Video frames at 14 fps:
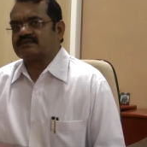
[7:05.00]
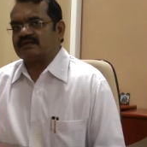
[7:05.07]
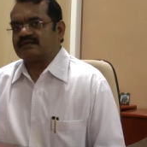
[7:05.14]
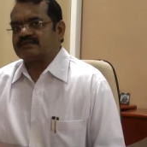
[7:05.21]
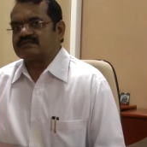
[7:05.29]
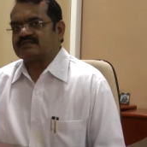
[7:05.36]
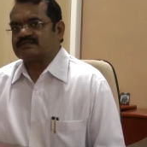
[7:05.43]
to
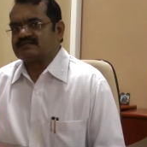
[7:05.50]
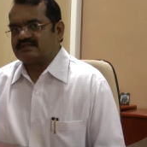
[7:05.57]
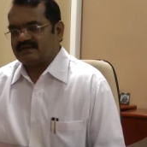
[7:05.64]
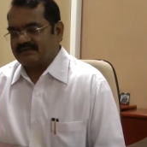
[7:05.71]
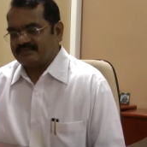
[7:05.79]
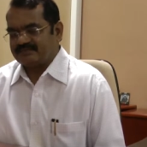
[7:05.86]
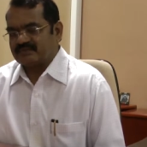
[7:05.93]
energize
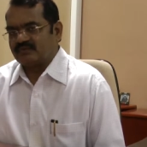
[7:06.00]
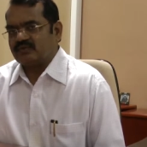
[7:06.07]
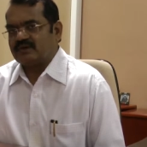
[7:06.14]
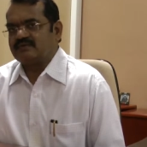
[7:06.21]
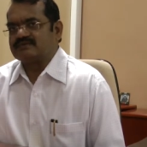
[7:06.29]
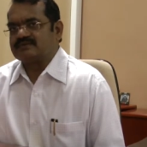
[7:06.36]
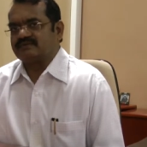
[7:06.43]
the
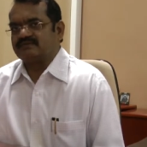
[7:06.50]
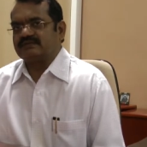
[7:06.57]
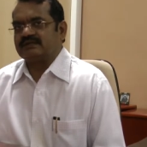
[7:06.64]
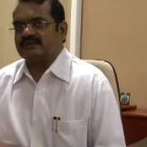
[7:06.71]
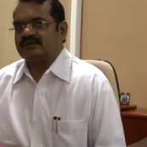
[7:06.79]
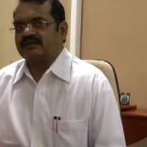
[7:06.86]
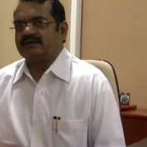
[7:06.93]
valves of
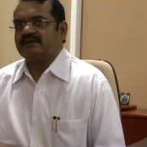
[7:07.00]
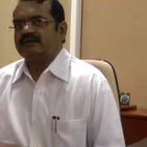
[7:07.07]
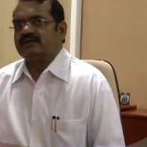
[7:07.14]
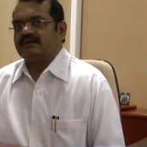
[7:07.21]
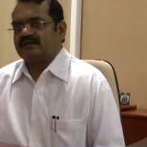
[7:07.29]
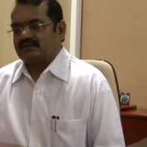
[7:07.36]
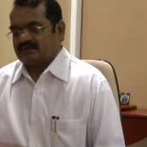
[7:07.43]
the
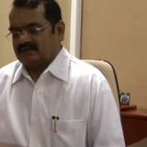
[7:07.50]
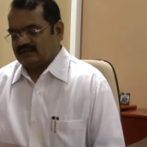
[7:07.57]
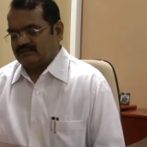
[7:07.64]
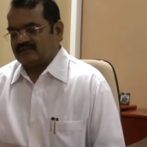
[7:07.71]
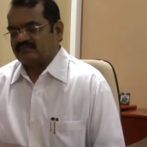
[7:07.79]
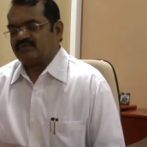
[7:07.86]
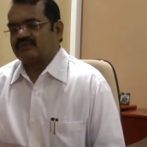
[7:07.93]

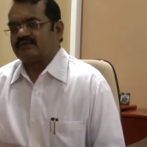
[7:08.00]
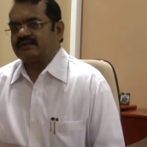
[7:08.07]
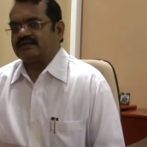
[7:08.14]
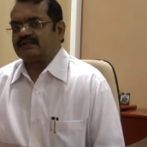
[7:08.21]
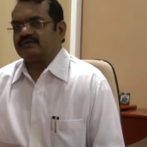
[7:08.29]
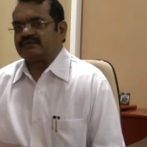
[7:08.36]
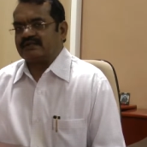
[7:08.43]

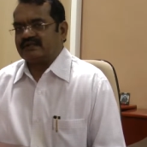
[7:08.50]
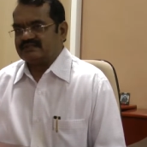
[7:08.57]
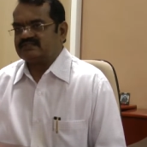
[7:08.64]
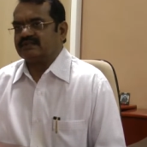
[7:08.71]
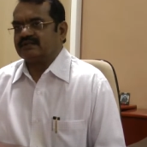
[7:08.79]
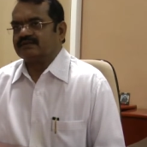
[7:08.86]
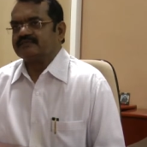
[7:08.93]
440 Newton
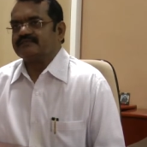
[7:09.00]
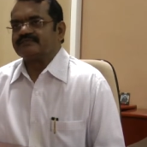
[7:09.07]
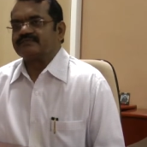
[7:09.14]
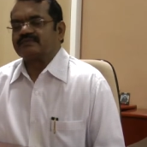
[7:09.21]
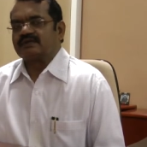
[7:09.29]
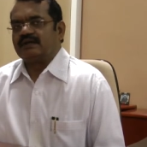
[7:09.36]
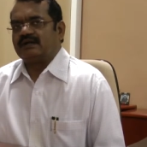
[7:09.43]
engine,
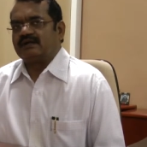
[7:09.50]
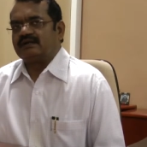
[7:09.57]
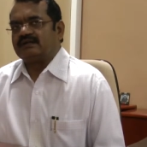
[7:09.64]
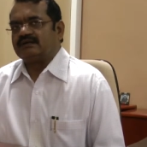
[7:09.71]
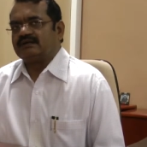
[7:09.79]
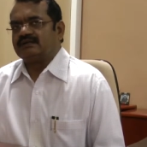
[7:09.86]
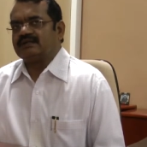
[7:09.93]

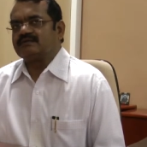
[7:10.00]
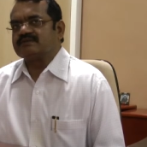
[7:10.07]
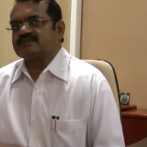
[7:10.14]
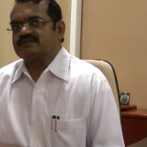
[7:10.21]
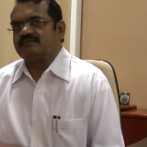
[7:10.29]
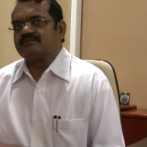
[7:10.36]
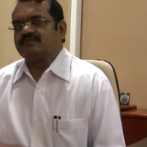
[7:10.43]
and there
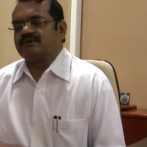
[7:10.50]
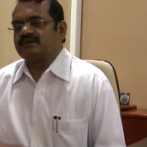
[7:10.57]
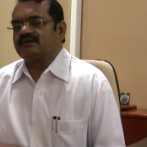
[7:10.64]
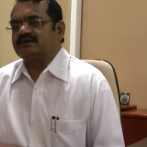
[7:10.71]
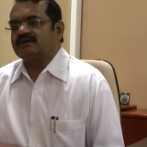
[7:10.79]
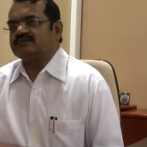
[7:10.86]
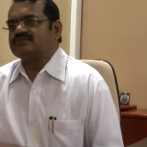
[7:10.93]
was some
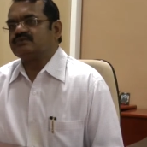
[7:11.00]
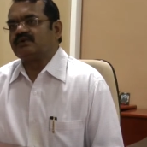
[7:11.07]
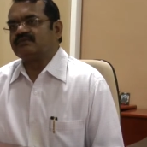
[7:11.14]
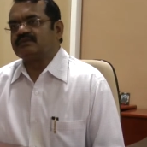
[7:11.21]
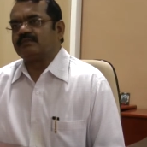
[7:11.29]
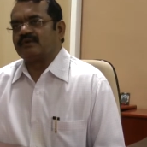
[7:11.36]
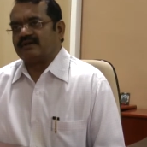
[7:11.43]
issue
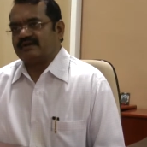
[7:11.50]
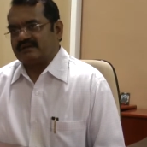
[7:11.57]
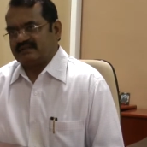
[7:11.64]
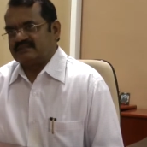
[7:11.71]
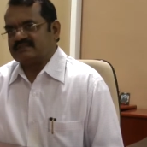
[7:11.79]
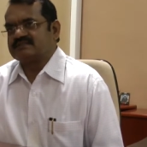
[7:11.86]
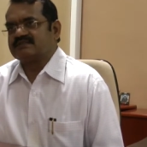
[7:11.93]
of the
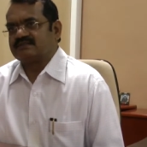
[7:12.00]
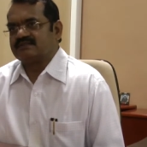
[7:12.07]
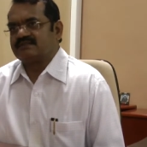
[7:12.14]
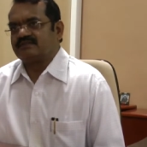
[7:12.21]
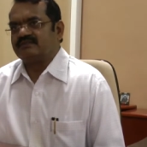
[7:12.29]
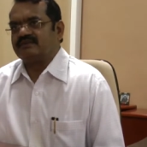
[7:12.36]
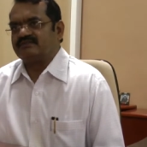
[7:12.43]
polarities,
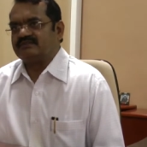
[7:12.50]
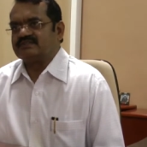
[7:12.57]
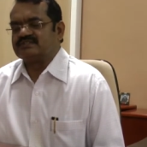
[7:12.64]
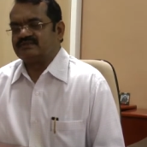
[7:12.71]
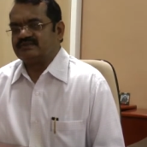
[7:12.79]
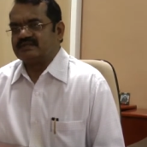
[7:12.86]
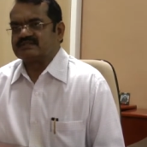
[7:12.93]

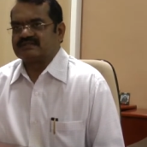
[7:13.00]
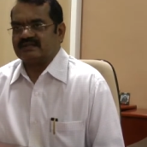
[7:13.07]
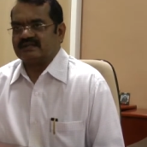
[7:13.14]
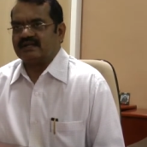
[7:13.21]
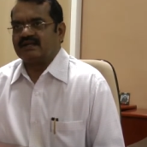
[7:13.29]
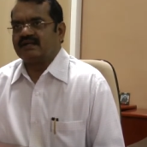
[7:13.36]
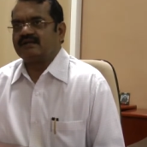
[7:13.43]
which it has,
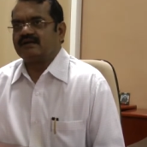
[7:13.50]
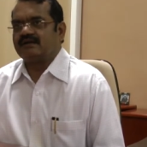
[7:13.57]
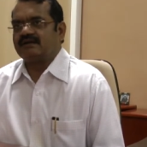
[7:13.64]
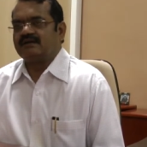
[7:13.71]
and